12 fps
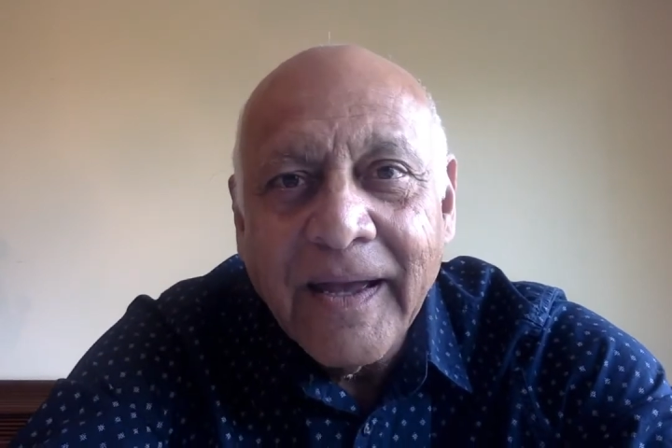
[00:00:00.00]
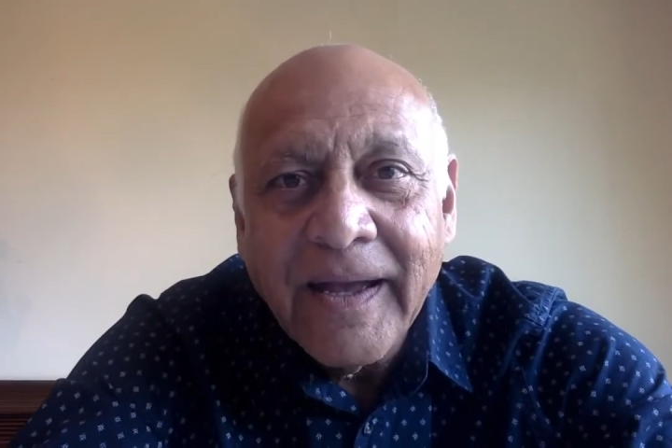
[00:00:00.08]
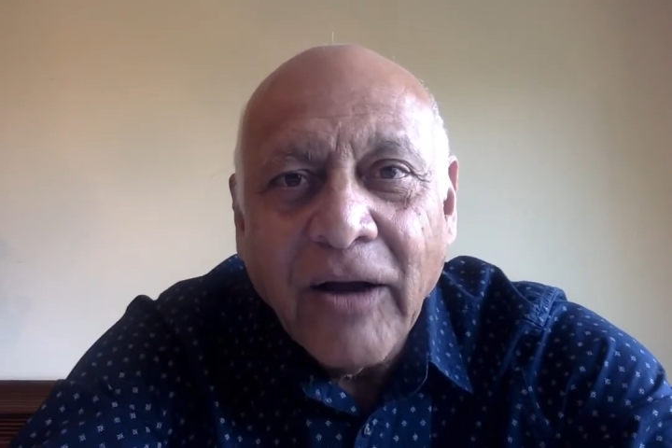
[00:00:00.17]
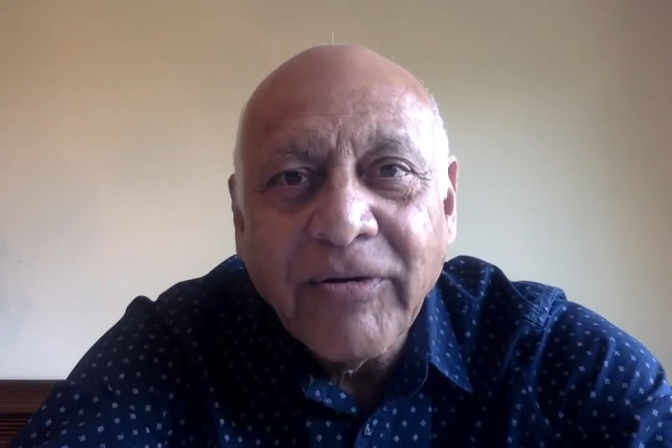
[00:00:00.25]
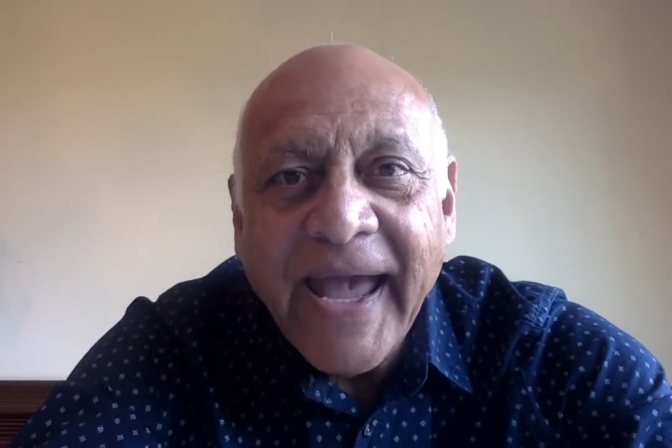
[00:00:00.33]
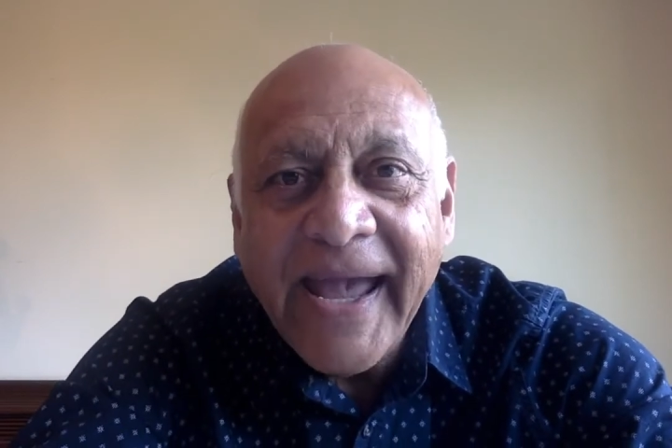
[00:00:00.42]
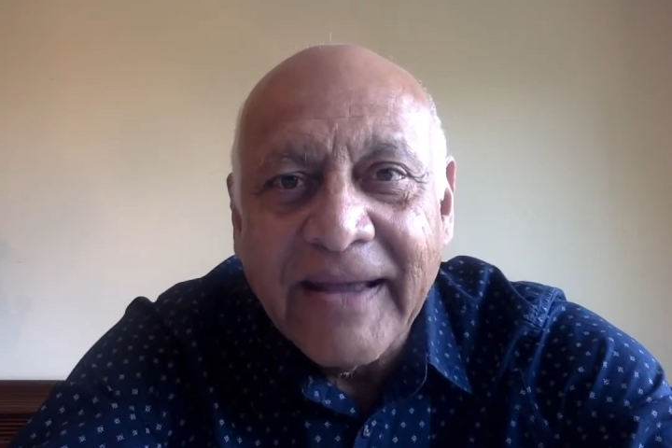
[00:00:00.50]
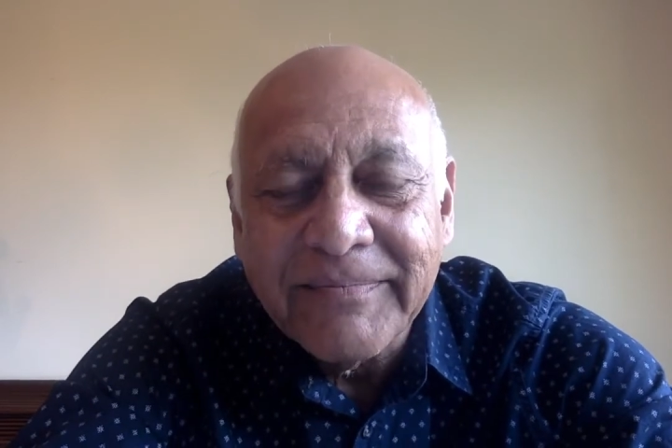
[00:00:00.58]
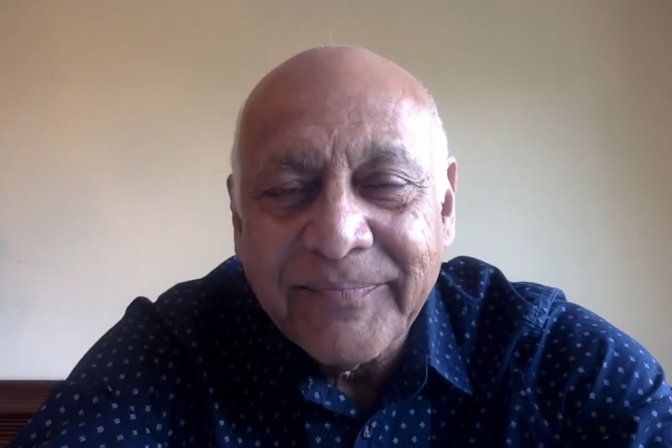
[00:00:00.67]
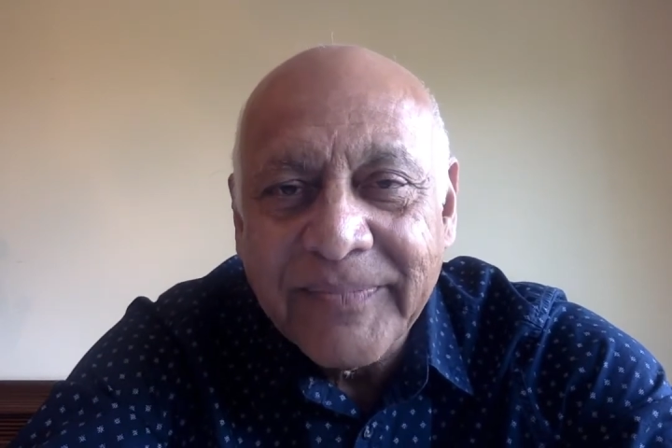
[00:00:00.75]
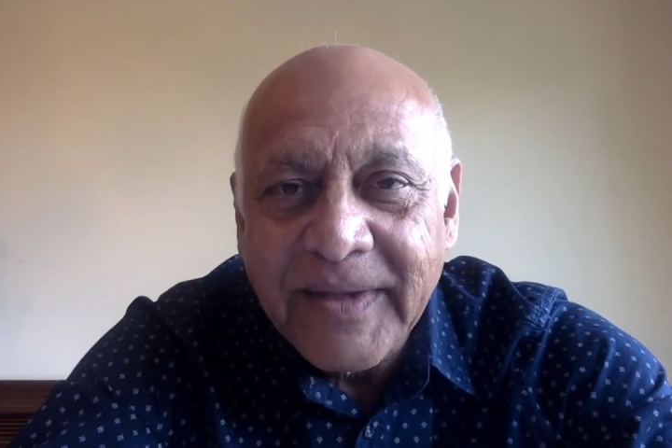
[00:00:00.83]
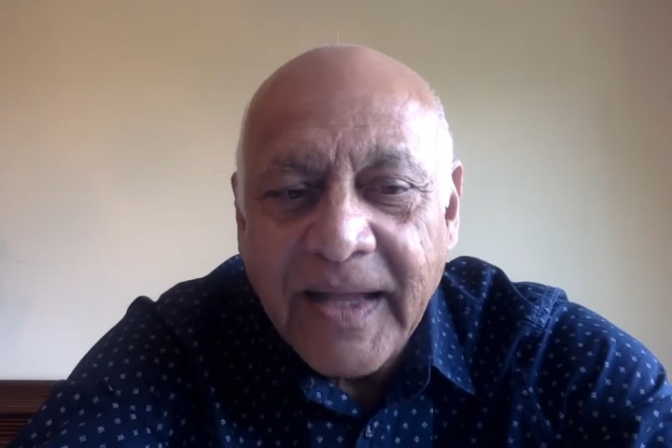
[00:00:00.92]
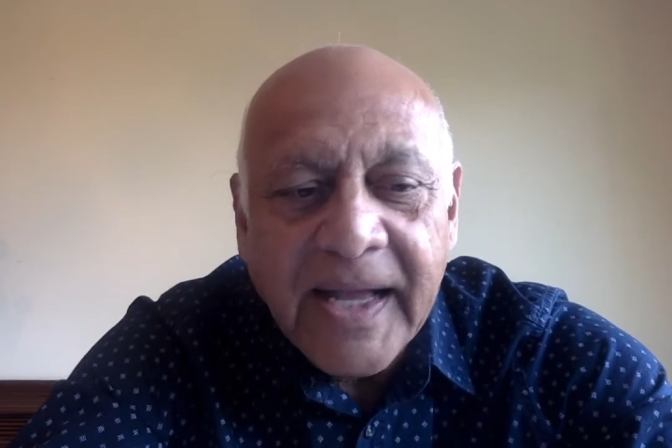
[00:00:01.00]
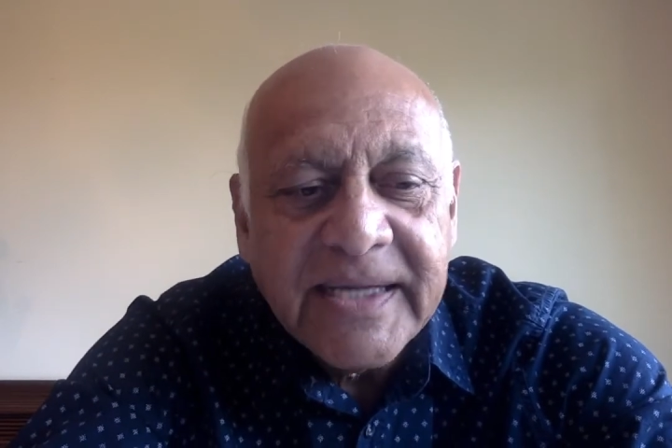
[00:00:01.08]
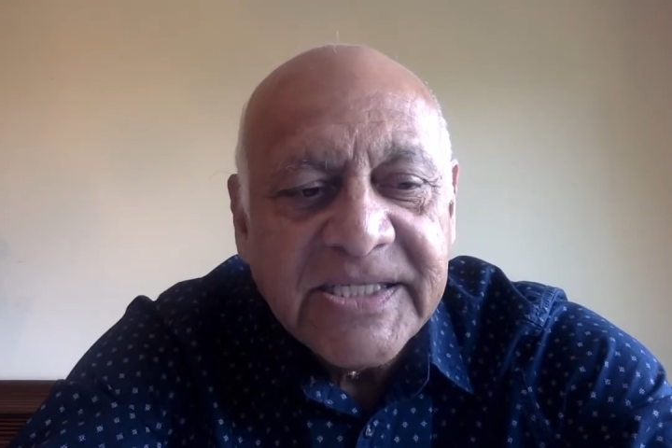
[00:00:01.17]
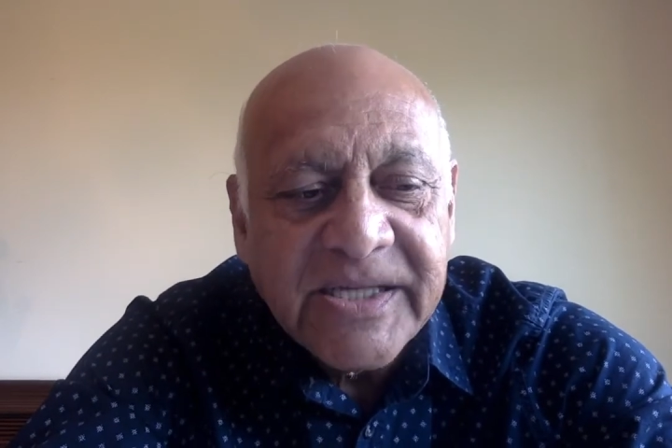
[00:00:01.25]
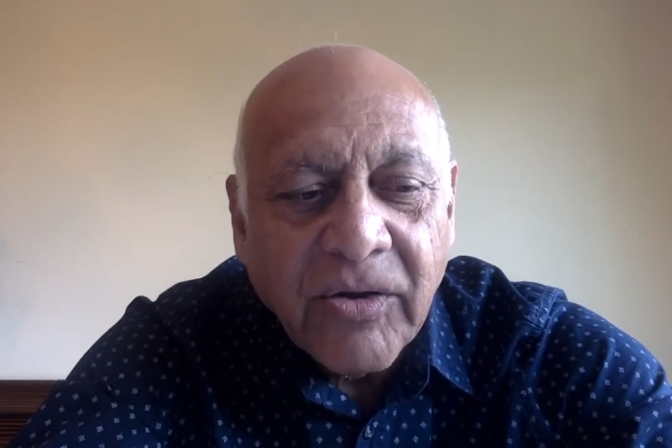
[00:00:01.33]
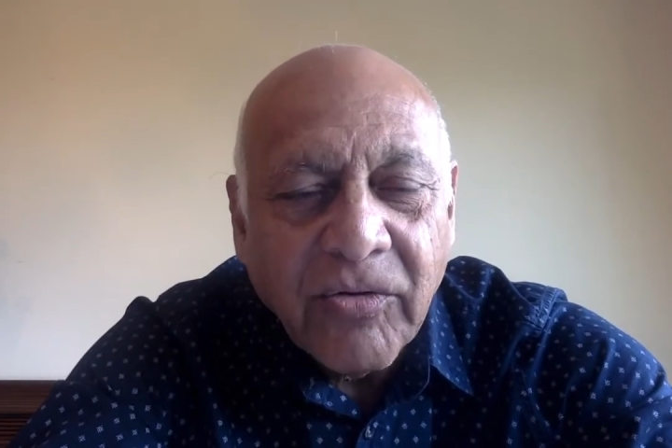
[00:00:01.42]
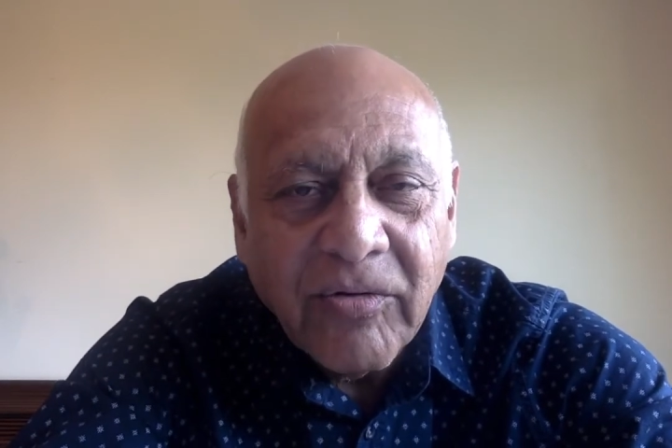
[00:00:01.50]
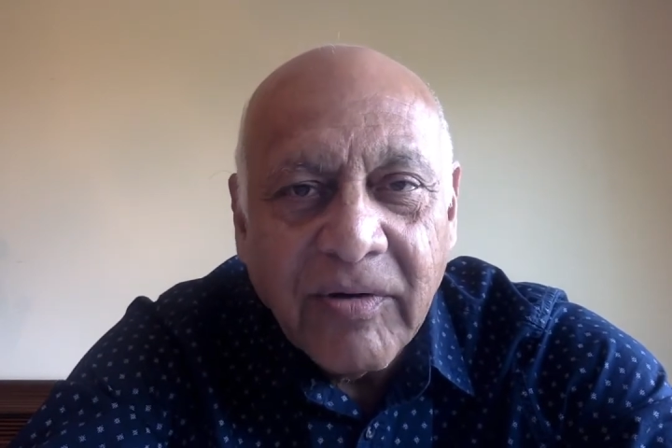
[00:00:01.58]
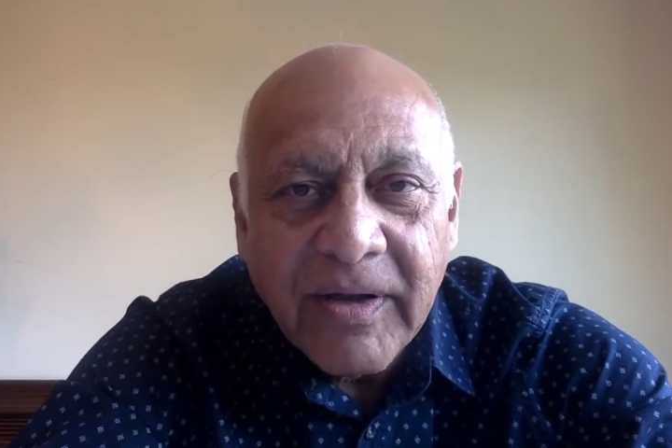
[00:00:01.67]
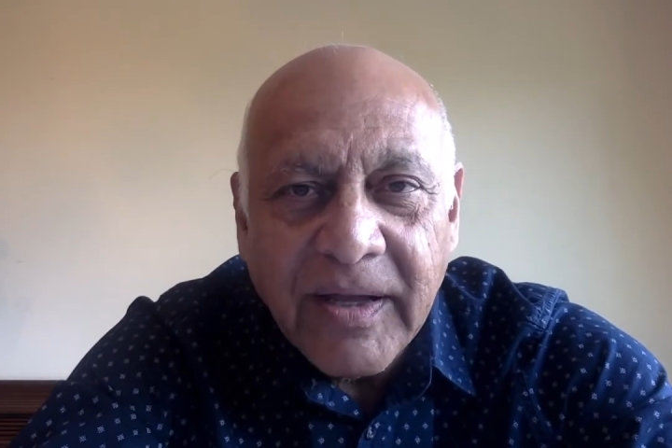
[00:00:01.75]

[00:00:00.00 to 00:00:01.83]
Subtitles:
Okay, so